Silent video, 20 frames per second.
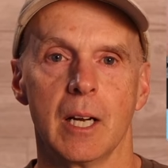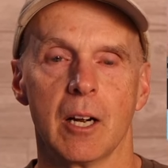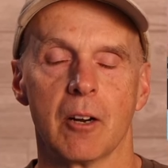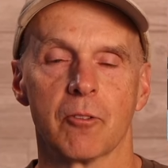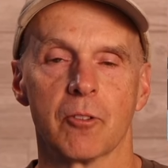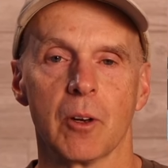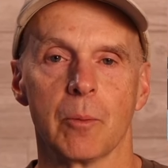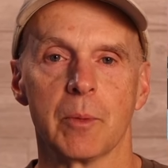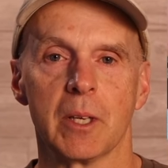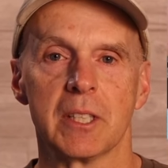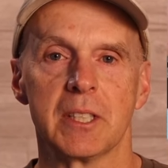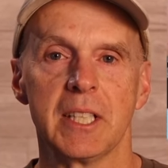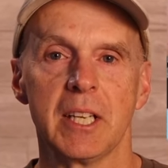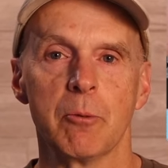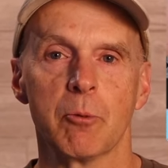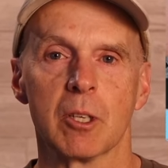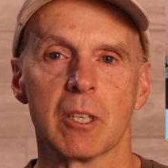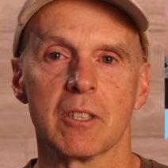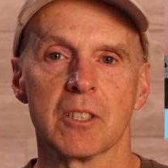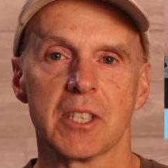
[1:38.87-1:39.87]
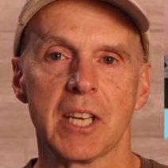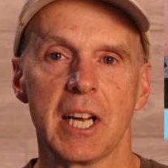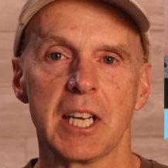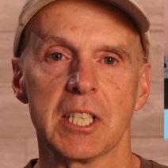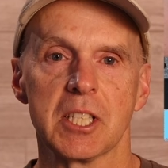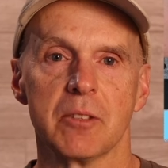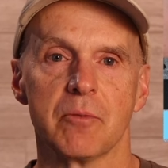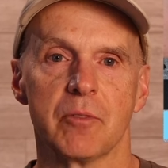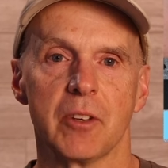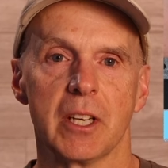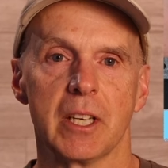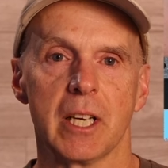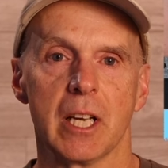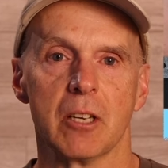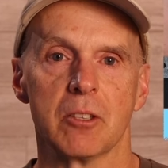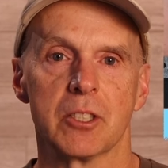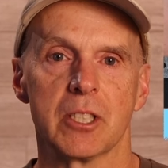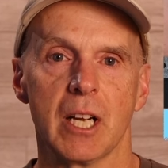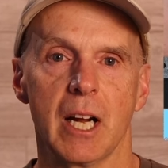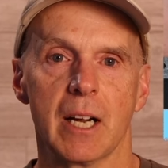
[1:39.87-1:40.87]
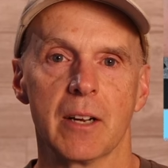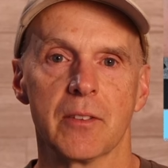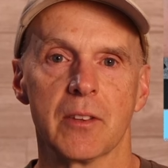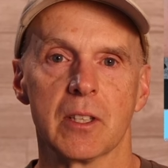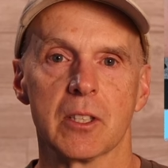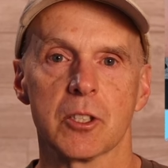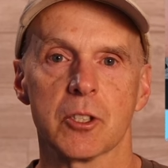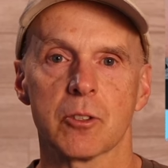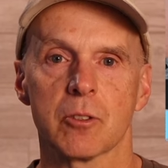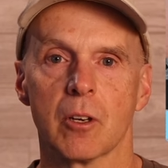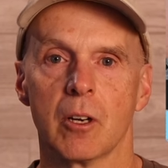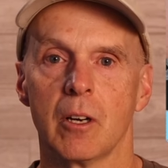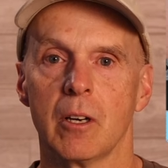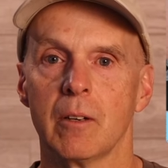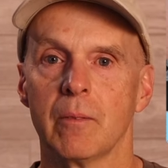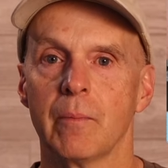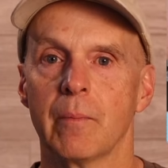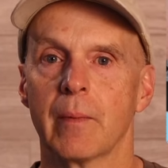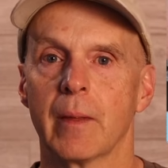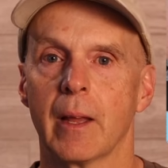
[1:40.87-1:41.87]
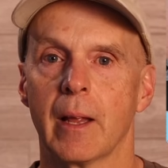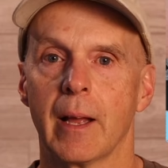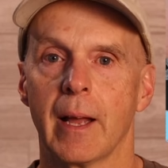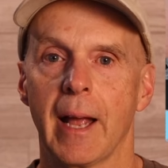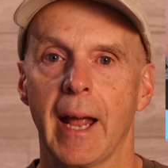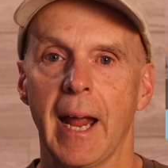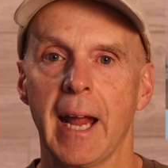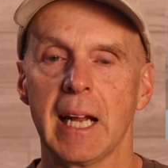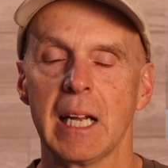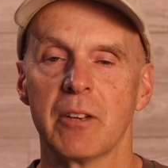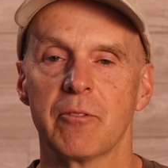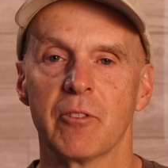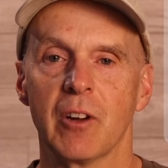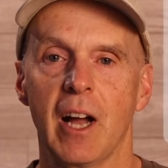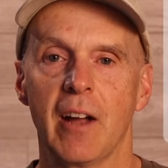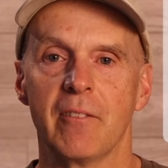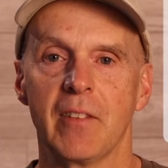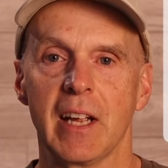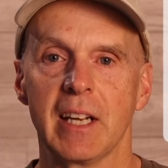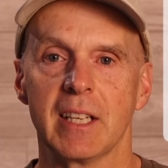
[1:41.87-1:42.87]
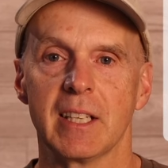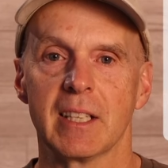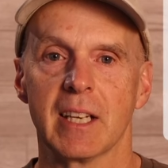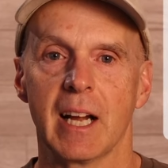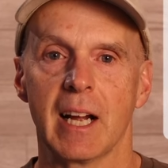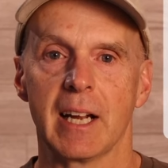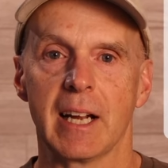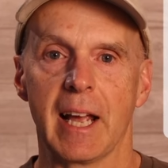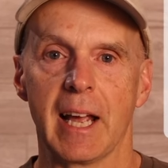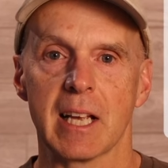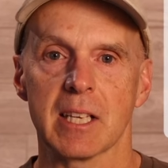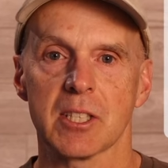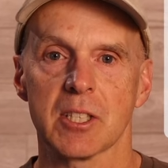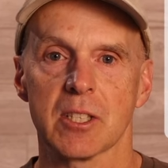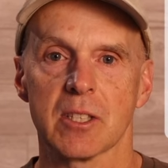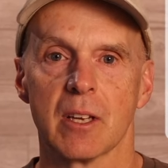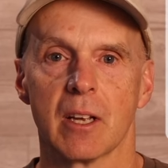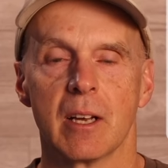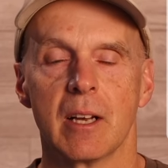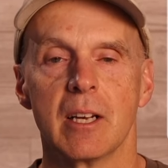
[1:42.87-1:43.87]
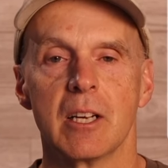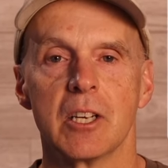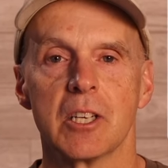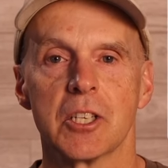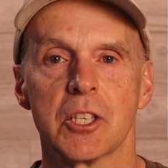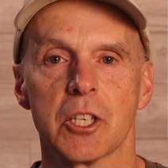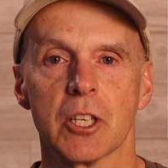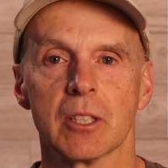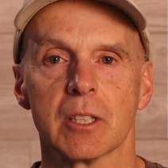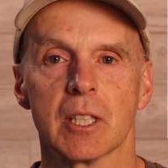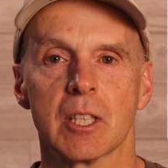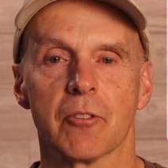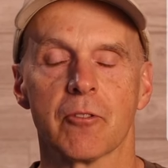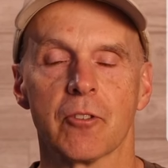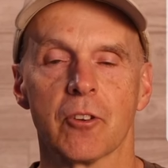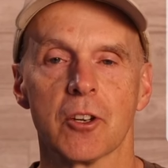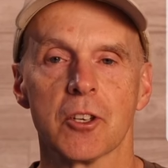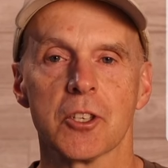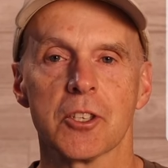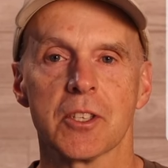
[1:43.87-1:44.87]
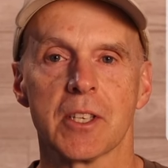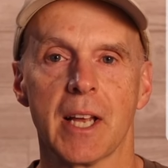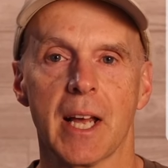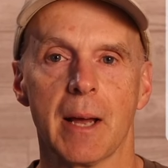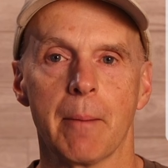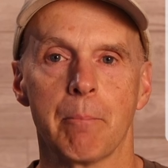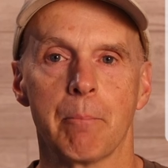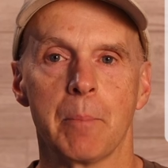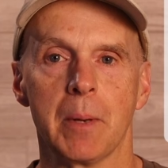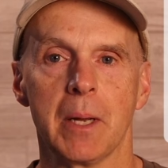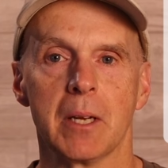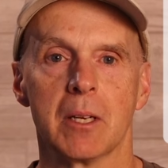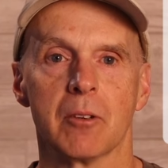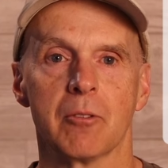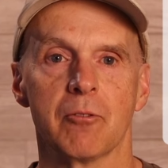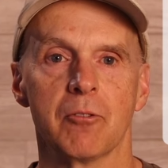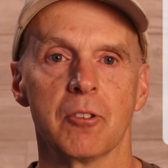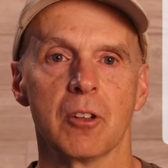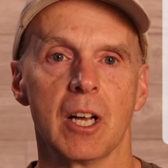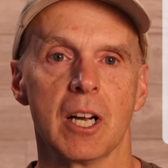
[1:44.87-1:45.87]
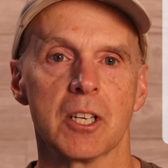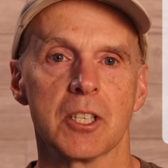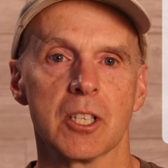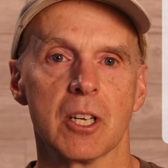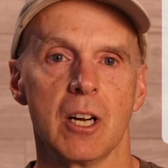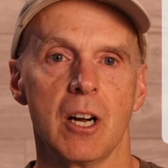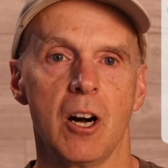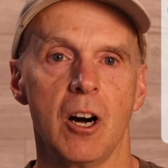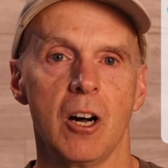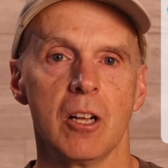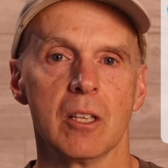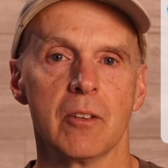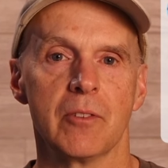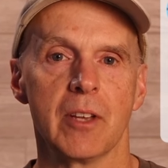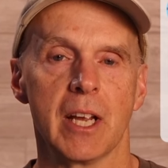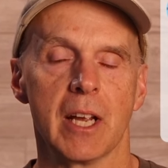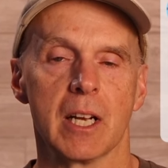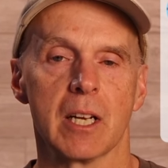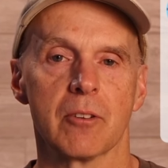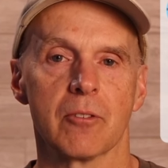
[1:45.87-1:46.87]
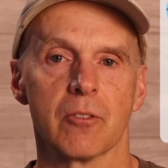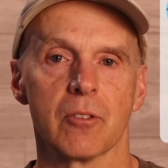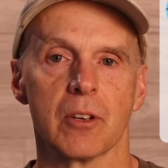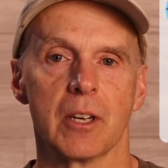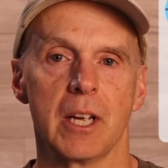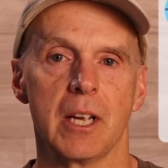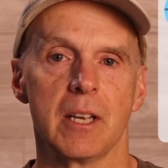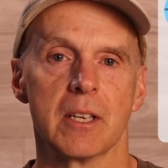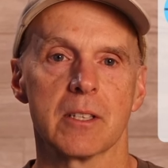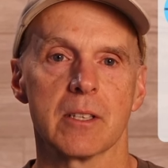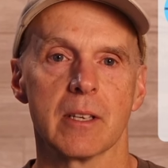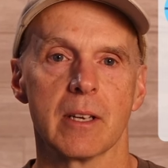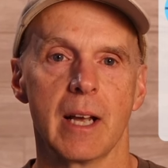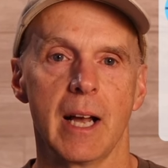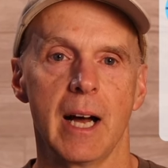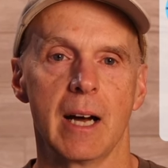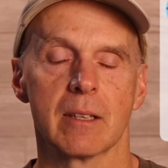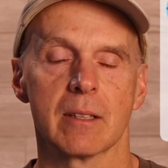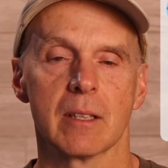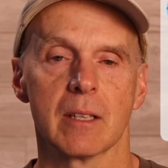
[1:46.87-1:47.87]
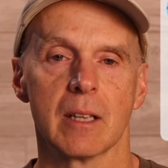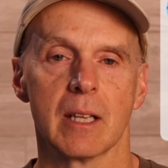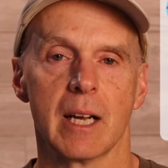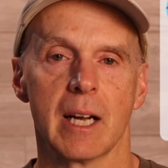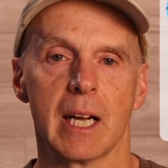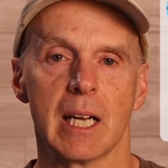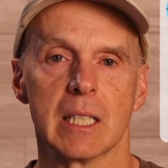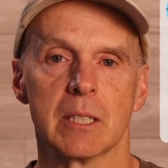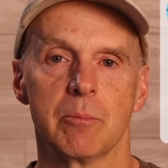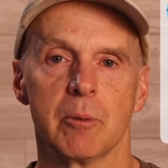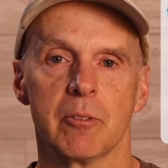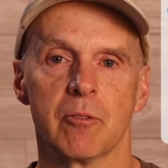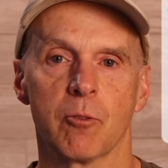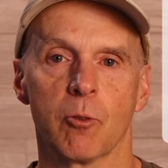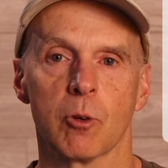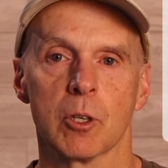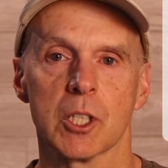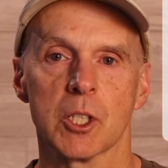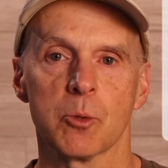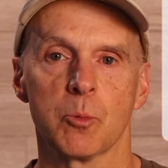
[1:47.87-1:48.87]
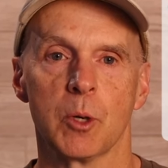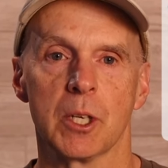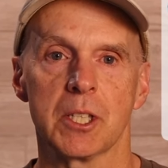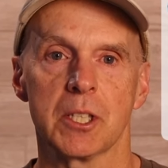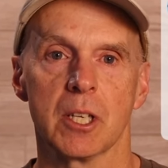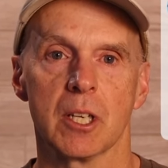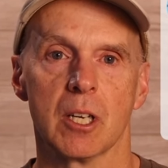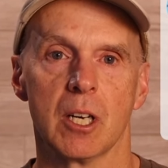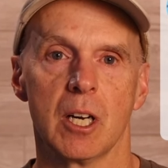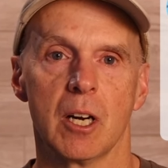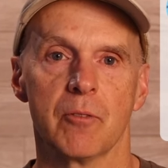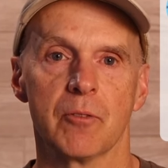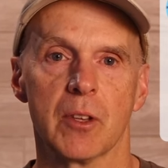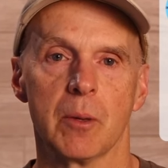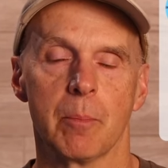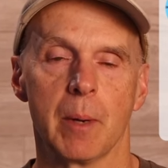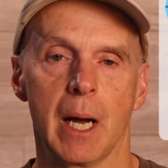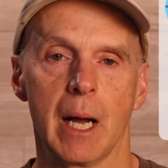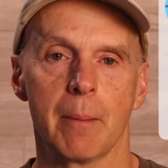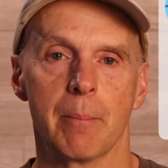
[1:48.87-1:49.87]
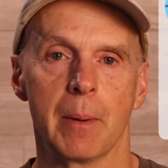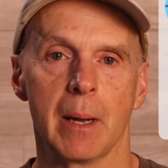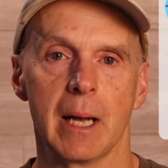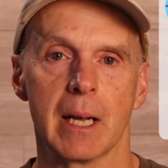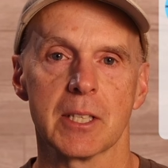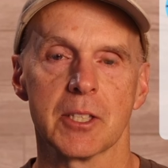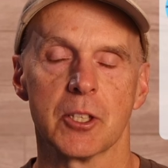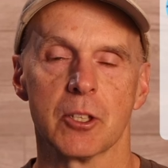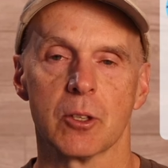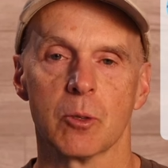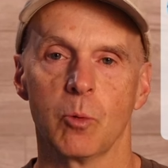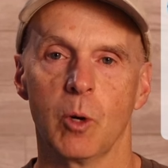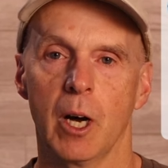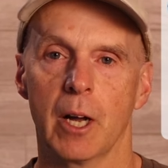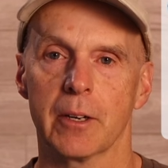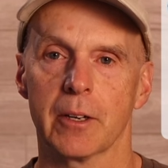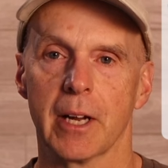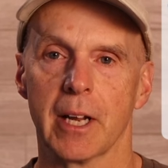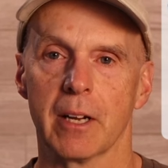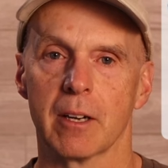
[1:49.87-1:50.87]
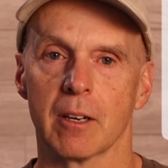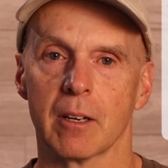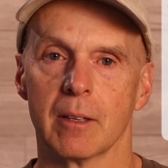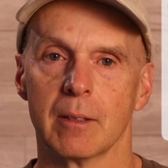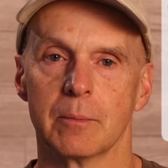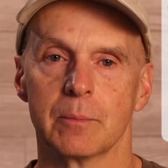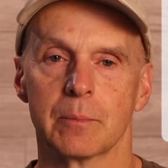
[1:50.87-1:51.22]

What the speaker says: From the dewinterization video, Jonathan Stroll, 8589 asks, shouldn't the first step be to flush all of the antifreeze out of the lines before switching off the bypass to the water heater?